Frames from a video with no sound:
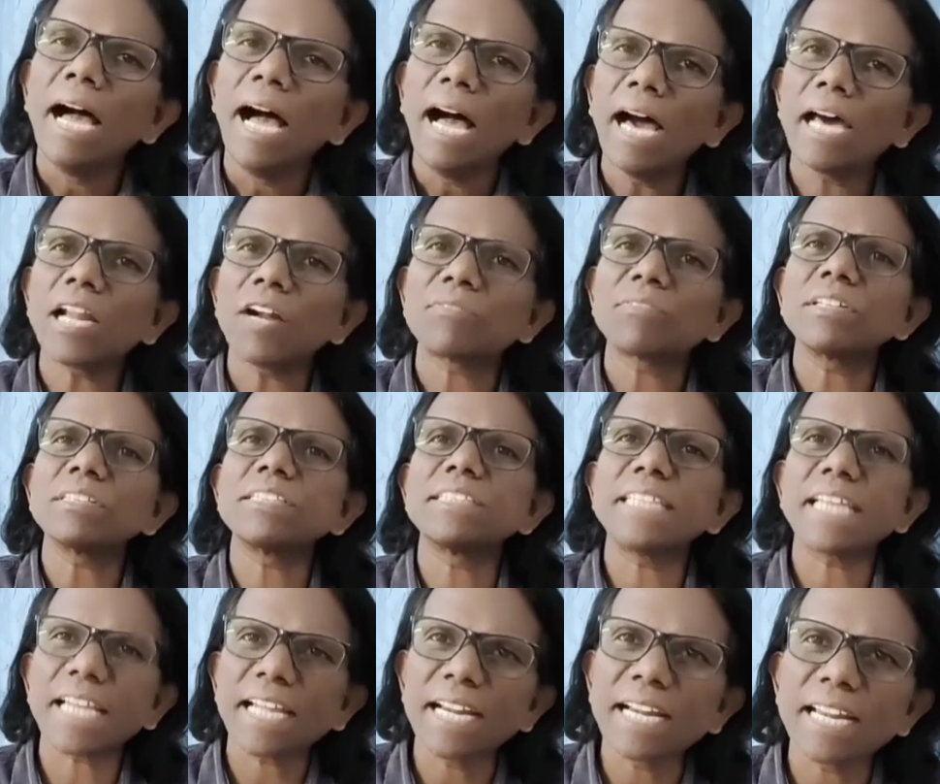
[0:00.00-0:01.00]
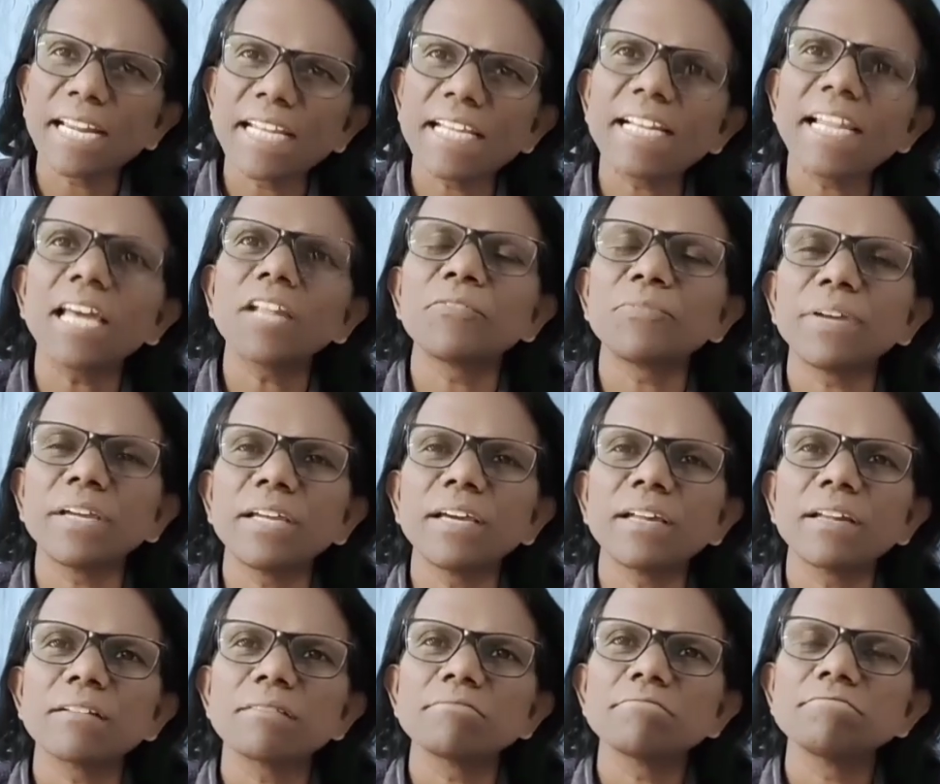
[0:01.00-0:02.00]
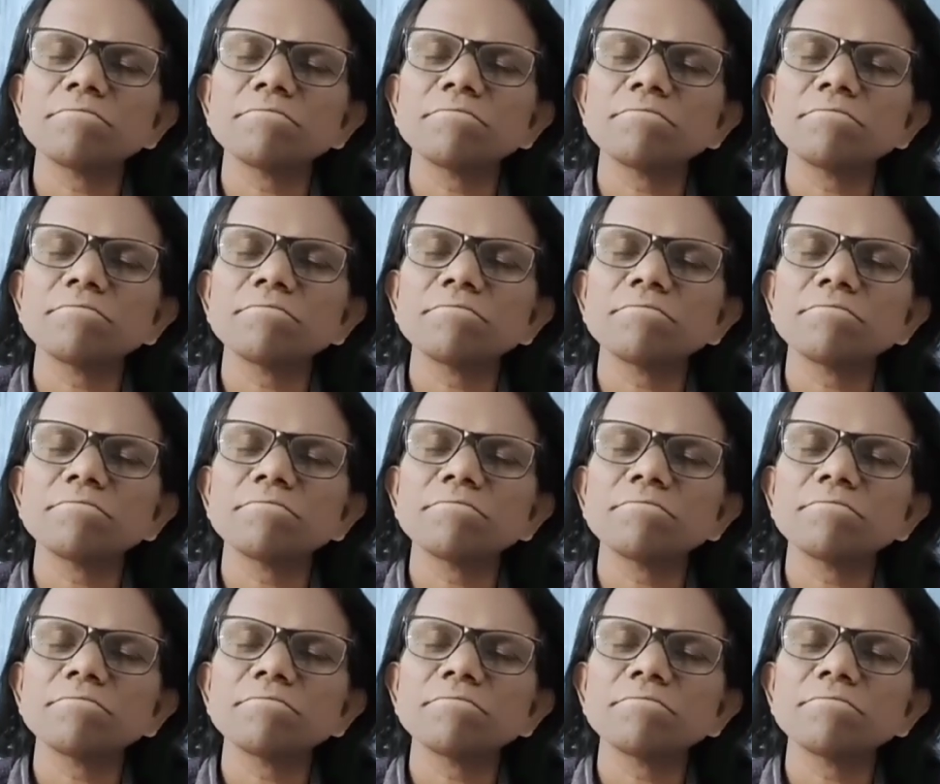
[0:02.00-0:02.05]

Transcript: Or after secondary clarifier,